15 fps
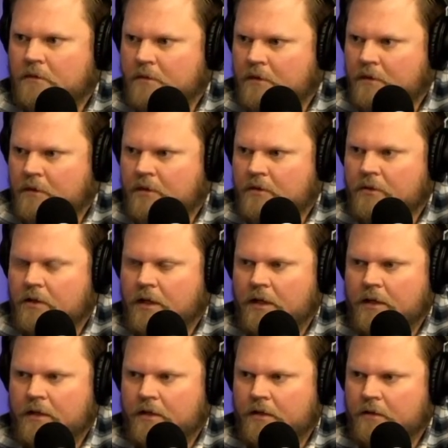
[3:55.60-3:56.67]
you're
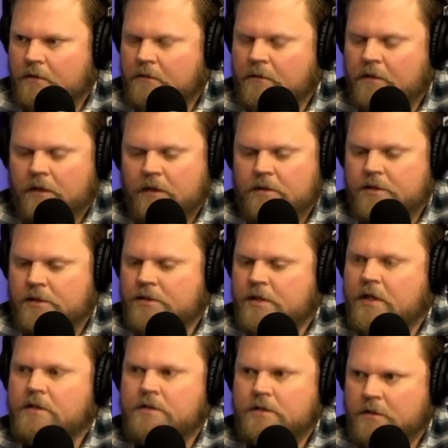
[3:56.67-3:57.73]
like it just
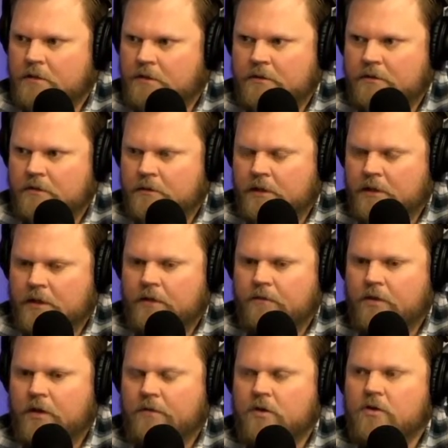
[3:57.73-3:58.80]
hits you mm-hmm. like if
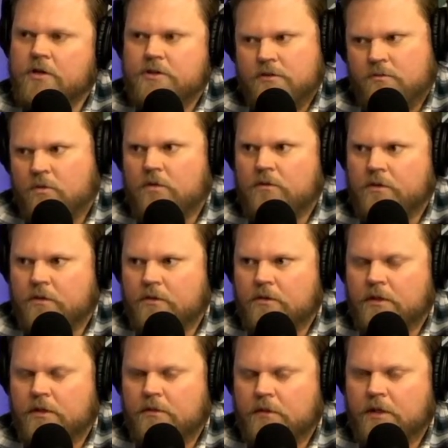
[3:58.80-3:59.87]
you have a christian worldview
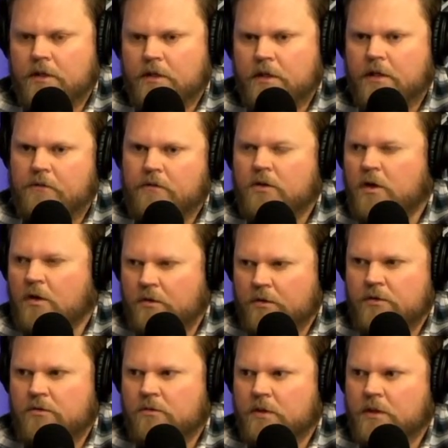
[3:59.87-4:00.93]
anyway like if you know the
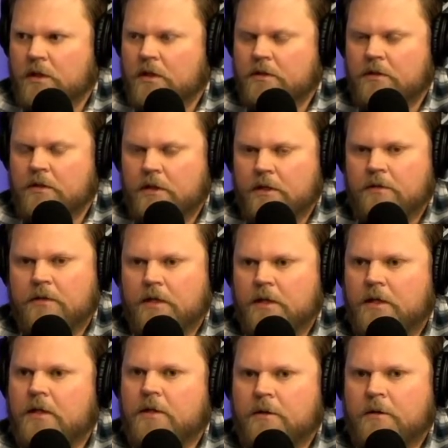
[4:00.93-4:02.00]
storyline there like
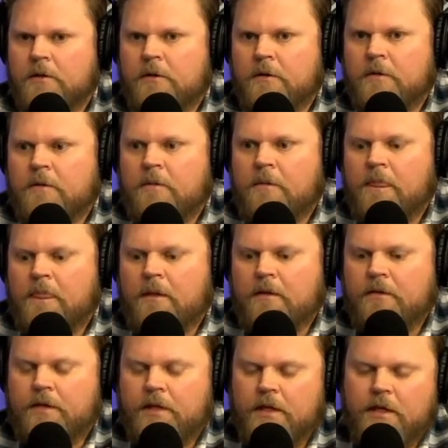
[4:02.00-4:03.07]

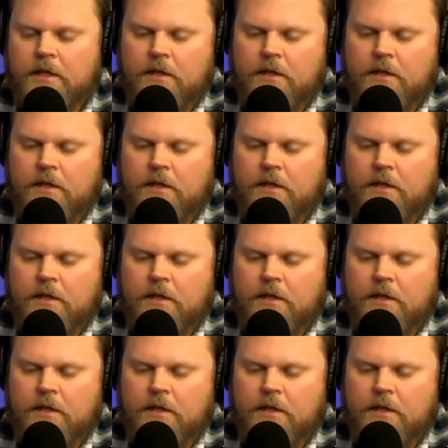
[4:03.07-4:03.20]
the uh